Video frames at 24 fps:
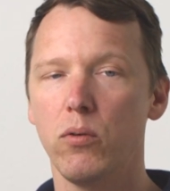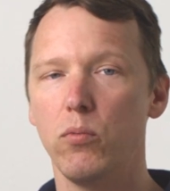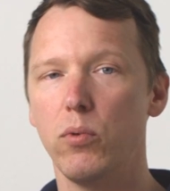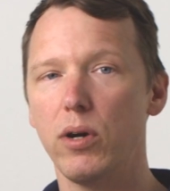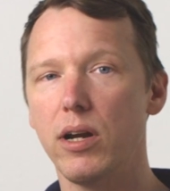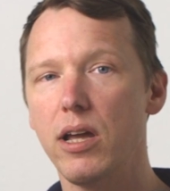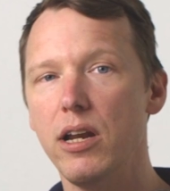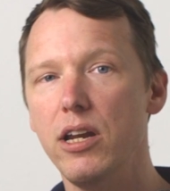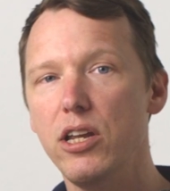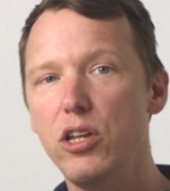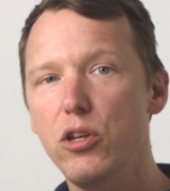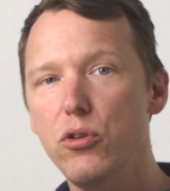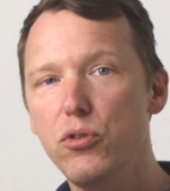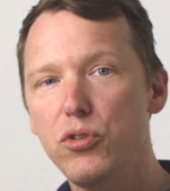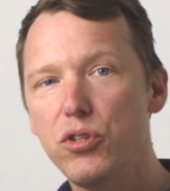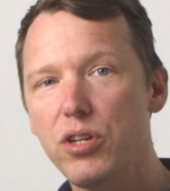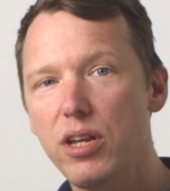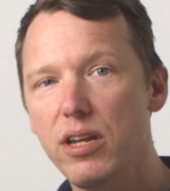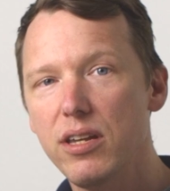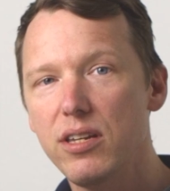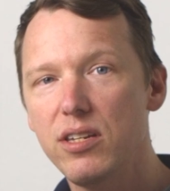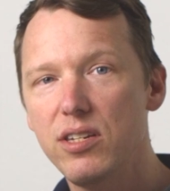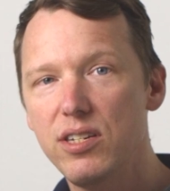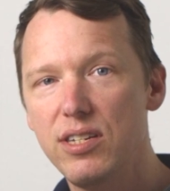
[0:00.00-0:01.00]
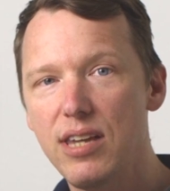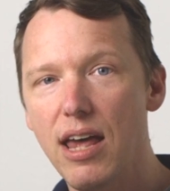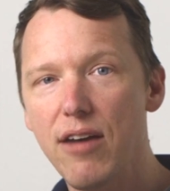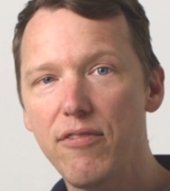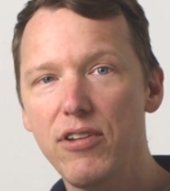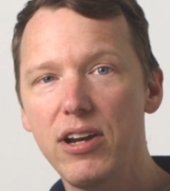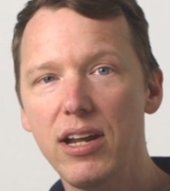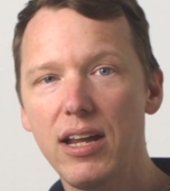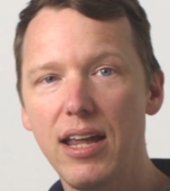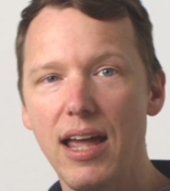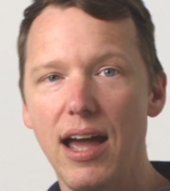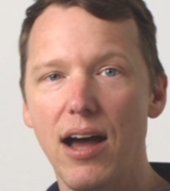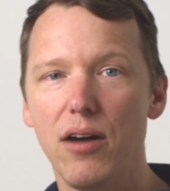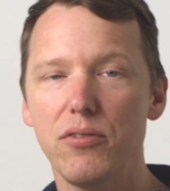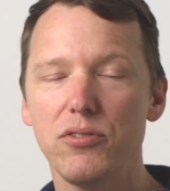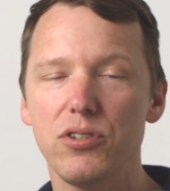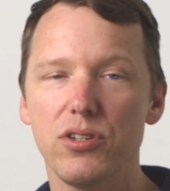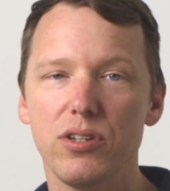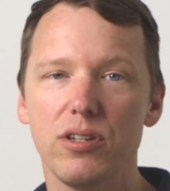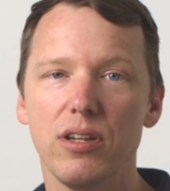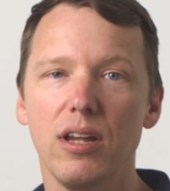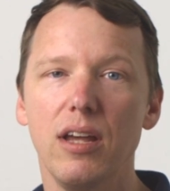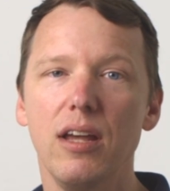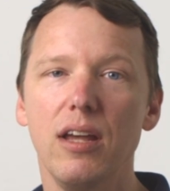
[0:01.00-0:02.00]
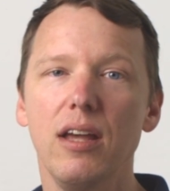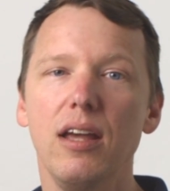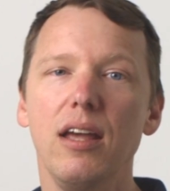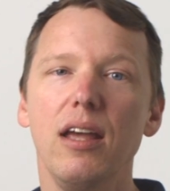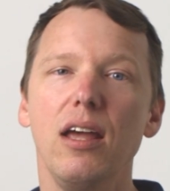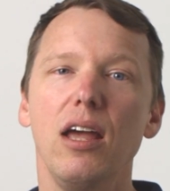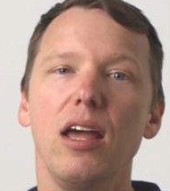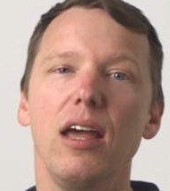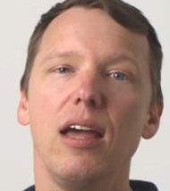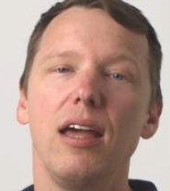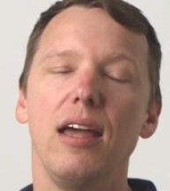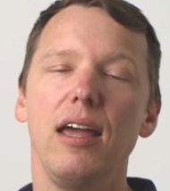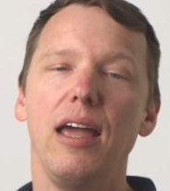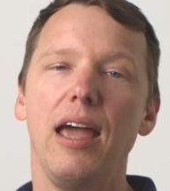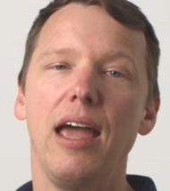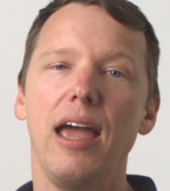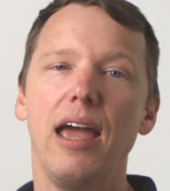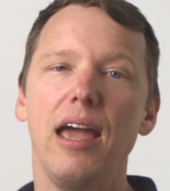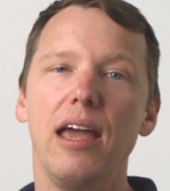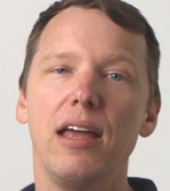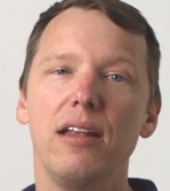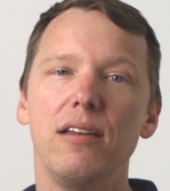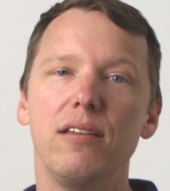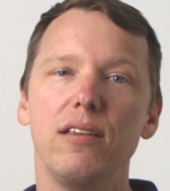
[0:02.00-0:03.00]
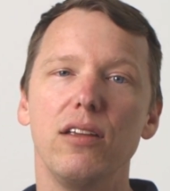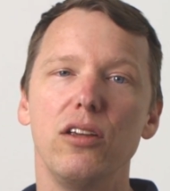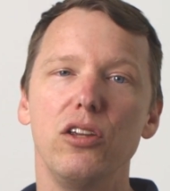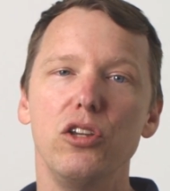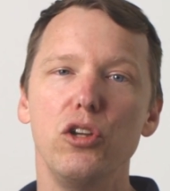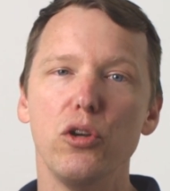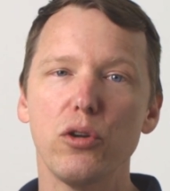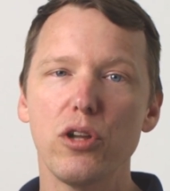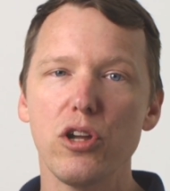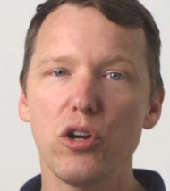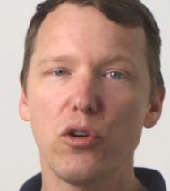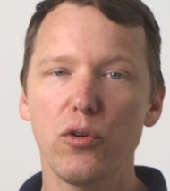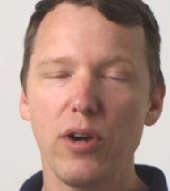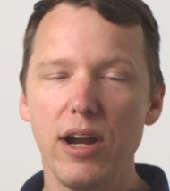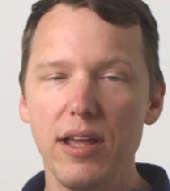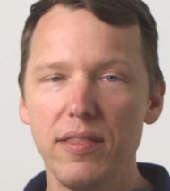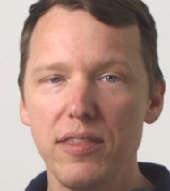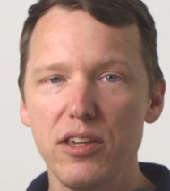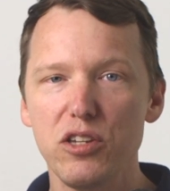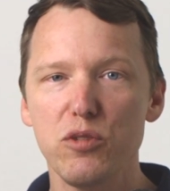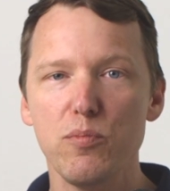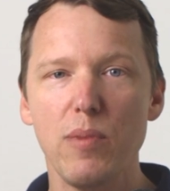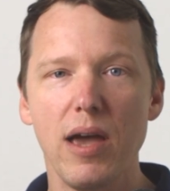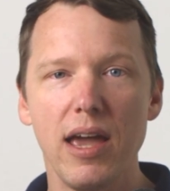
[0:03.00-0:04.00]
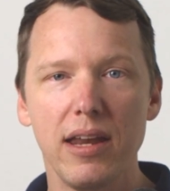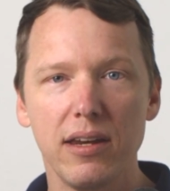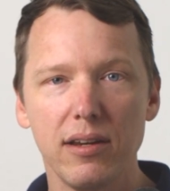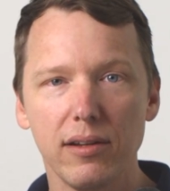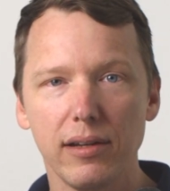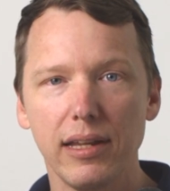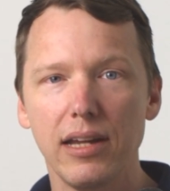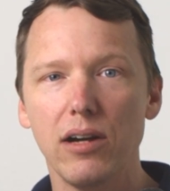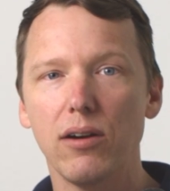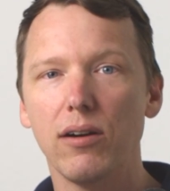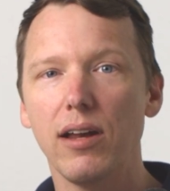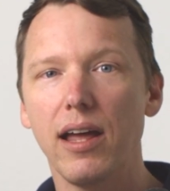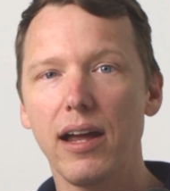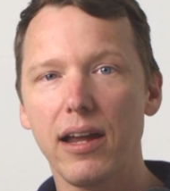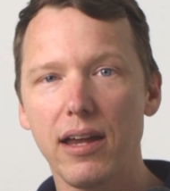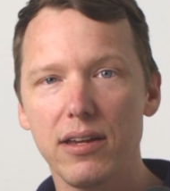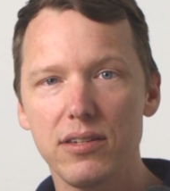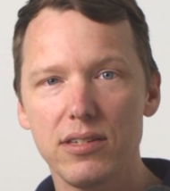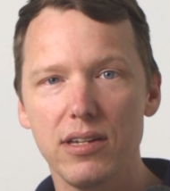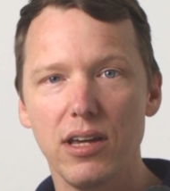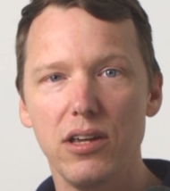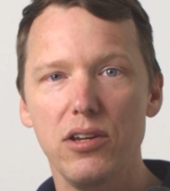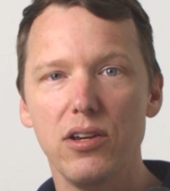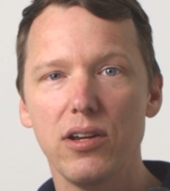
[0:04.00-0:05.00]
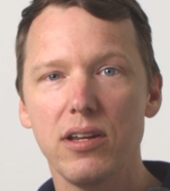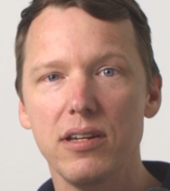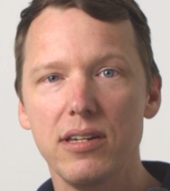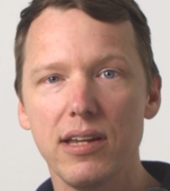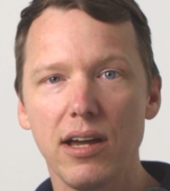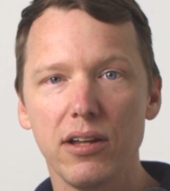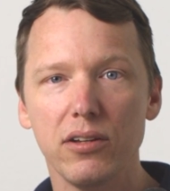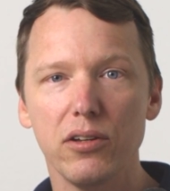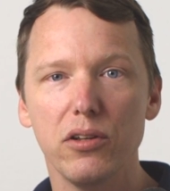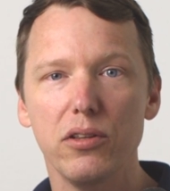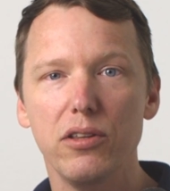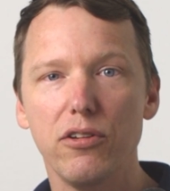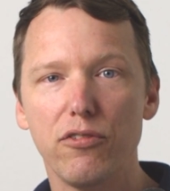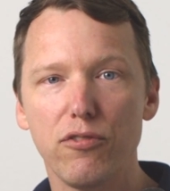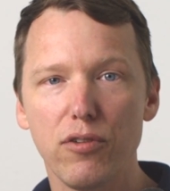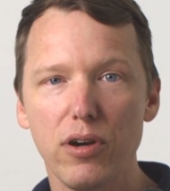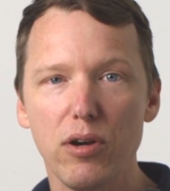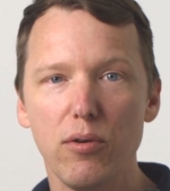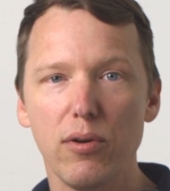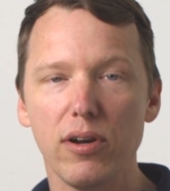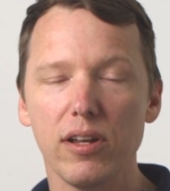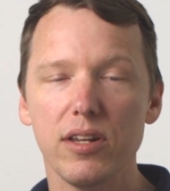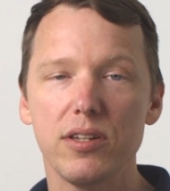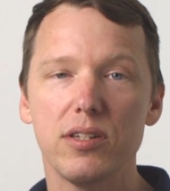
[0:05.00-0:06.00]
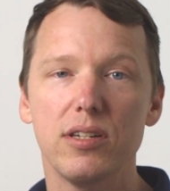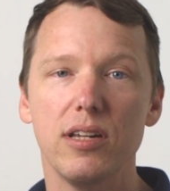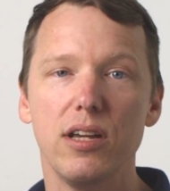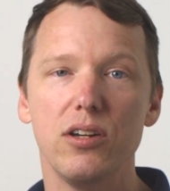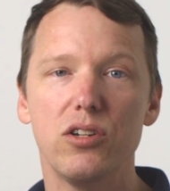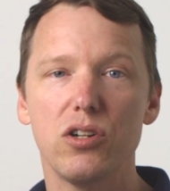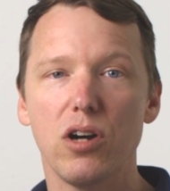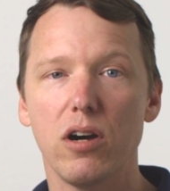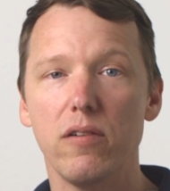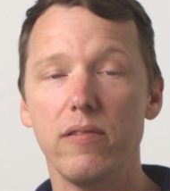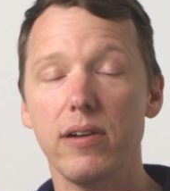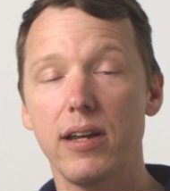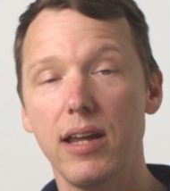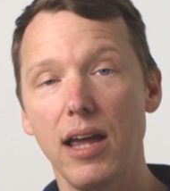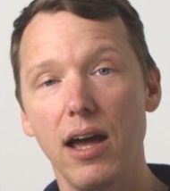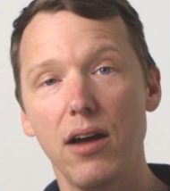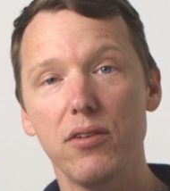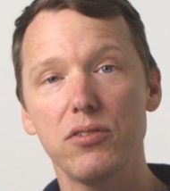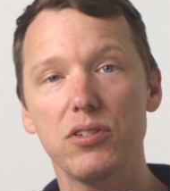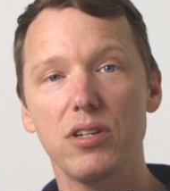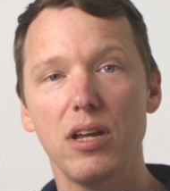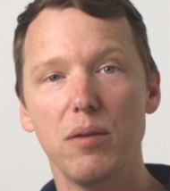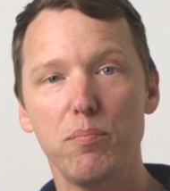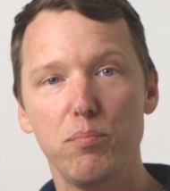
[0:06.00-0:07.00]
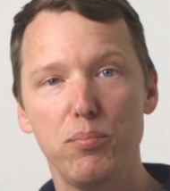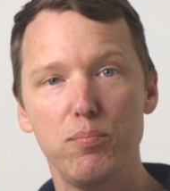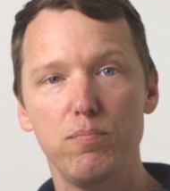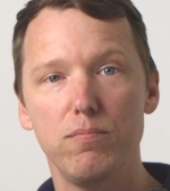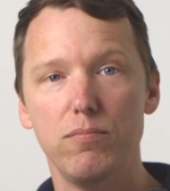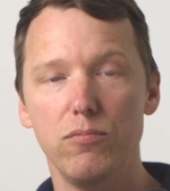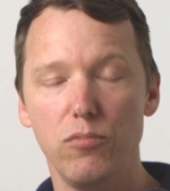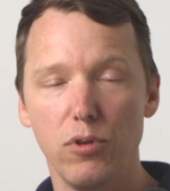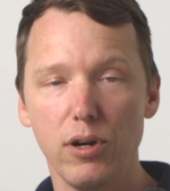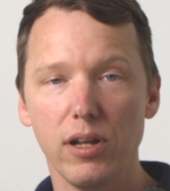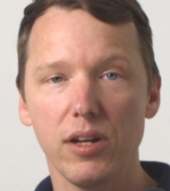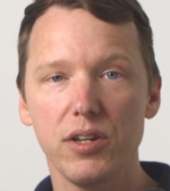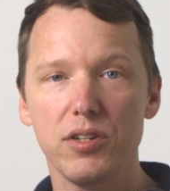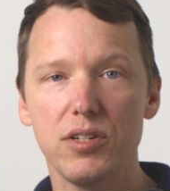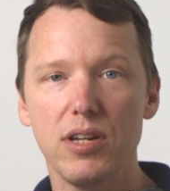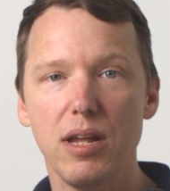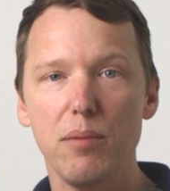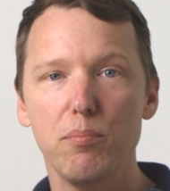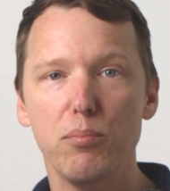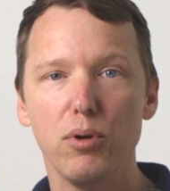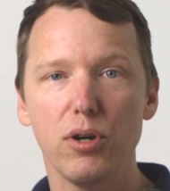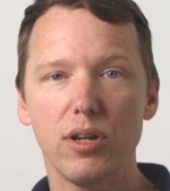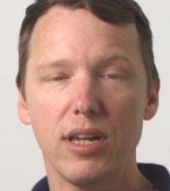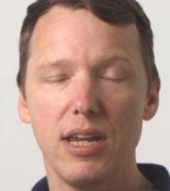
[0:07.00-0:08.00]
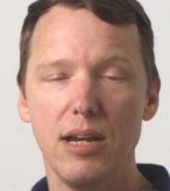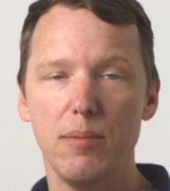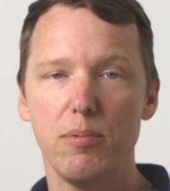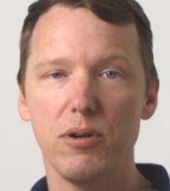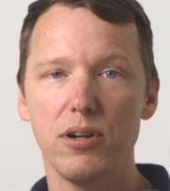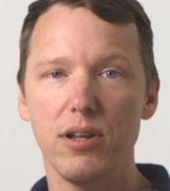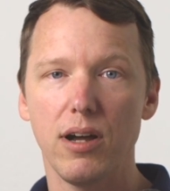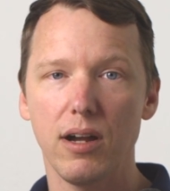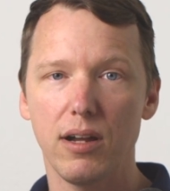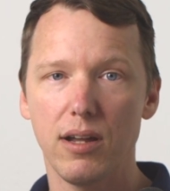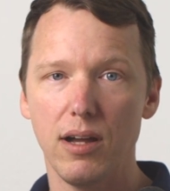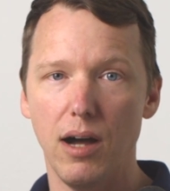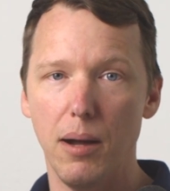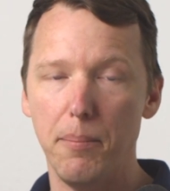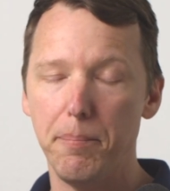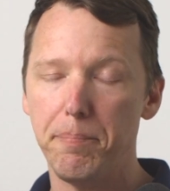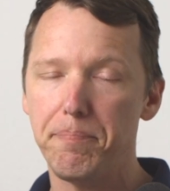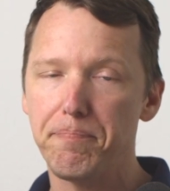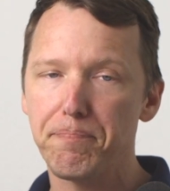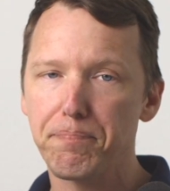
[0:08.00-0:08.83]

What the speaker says: We're going to use 7 accounts, and you can create these manually, or like I said, you can download the free real estate chart of accounts at realestateBookkeeper.com.